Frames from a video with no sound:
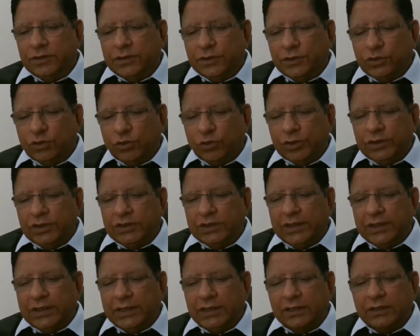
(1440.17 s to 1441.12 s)
doing
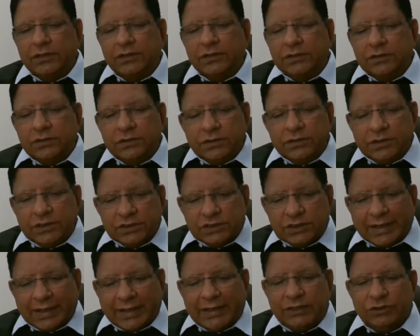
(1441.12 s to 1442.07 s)
their
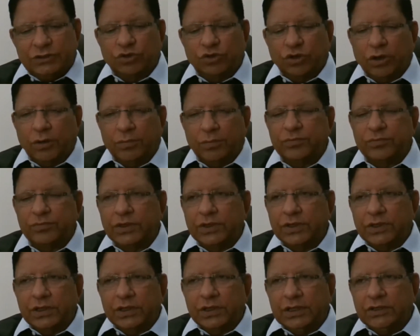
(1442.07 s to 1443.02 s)
desired jobs
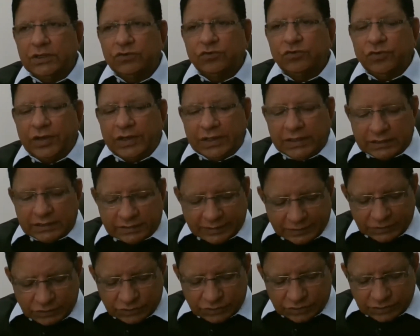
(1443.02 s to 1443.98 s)
is very
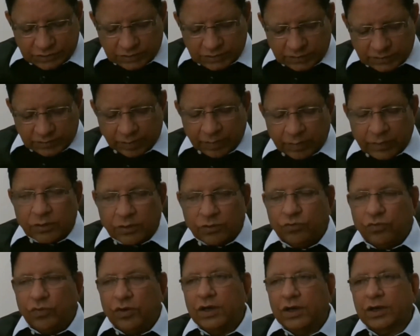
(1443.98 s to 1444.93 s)
essential
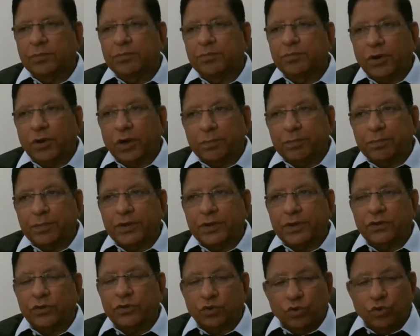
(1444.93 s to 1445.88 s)
for
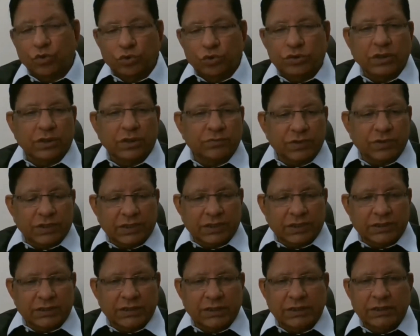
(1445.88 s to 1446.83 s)
proper growth of the
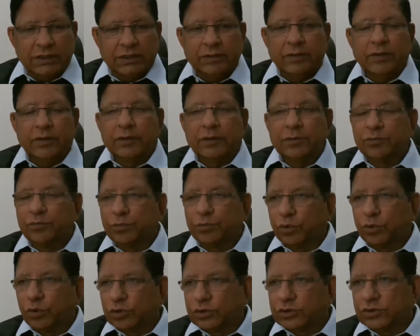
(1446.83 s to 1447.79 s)
country,
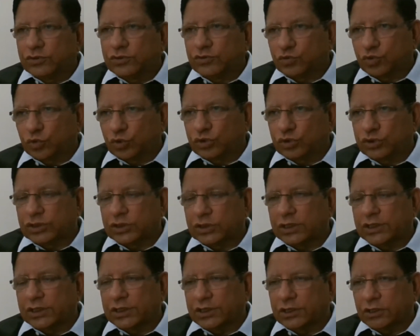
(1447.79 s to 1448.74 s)
both social,
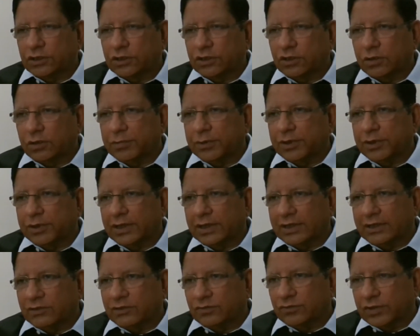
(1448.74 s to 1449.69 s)
economic,
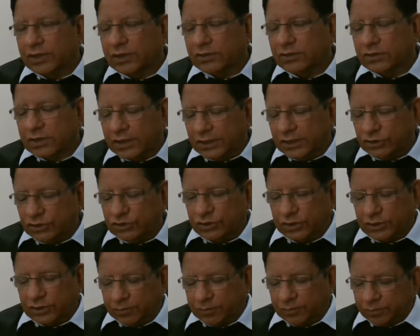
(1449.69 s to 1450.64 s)
as well as
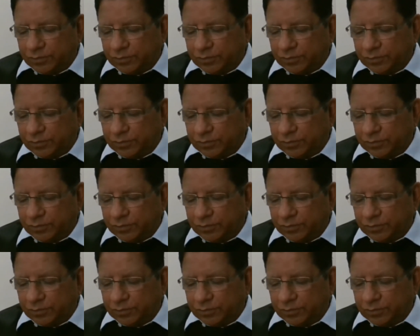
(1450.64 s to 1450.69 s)
cultural.